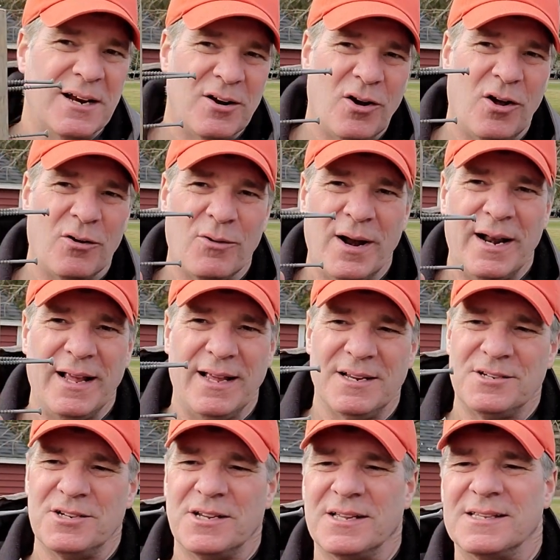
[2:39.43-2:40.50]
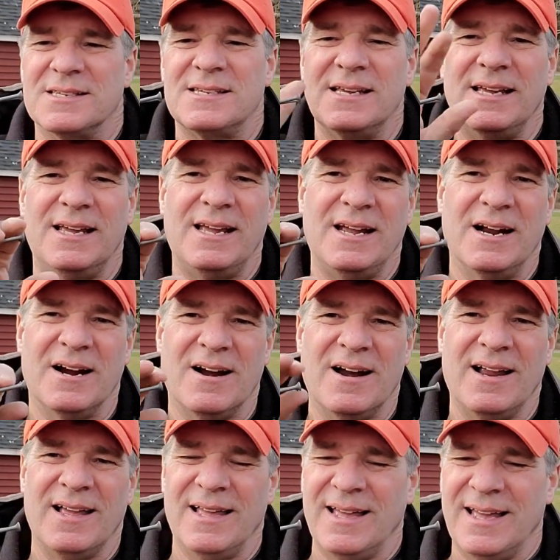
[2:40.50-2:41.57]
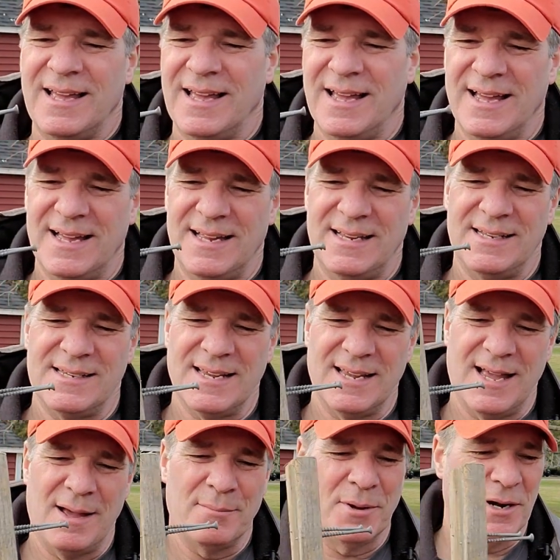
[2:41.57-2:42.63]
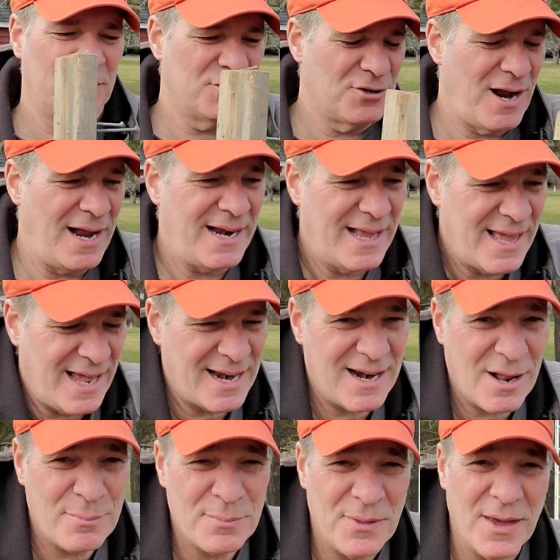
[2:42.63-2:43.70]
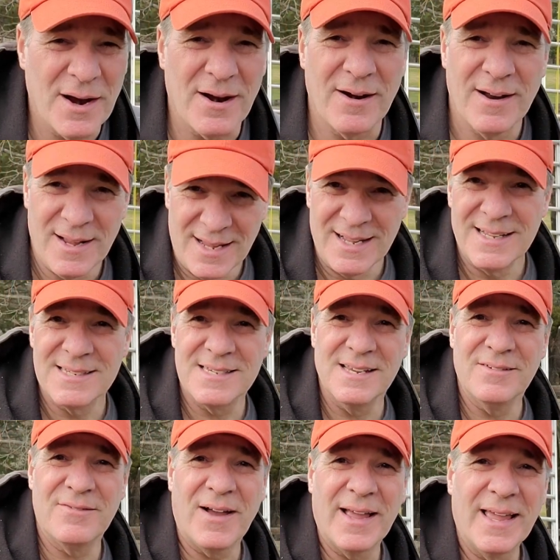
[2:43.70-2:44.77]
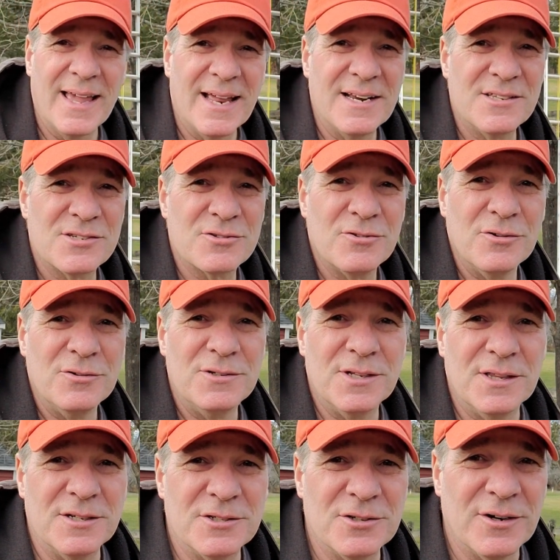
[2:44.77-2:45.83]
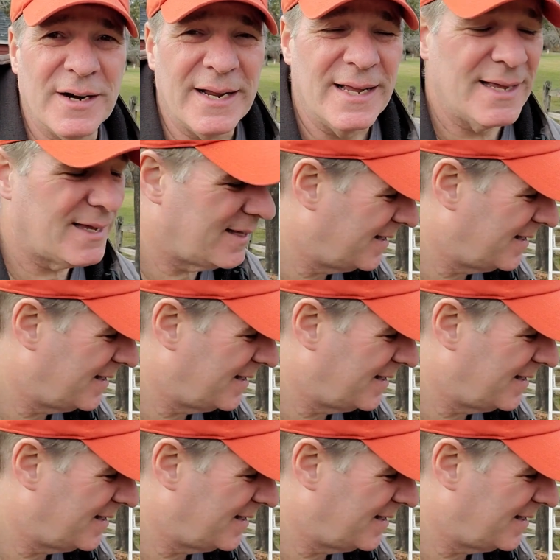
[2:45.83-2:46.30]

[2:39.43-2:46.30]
it already, as you can see here, and I'm going to try to get it up there, see if I can get it screwed to the tree.